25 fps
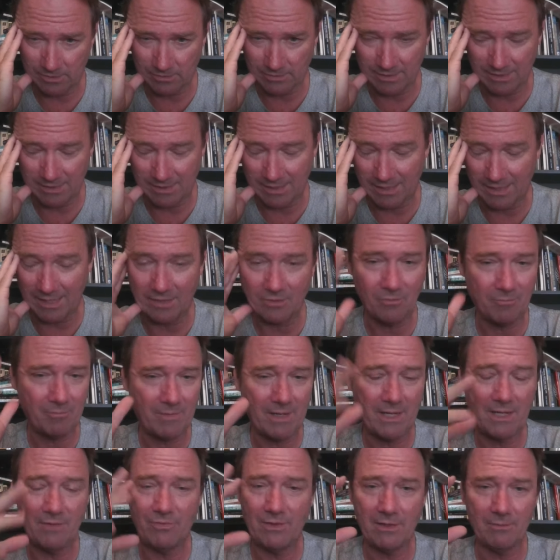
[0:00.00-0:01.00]
Okay, I don't
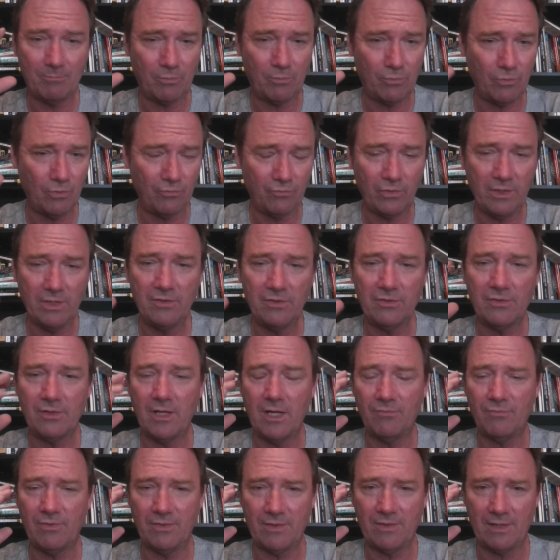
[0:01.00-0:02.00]
mind if they proofread stuff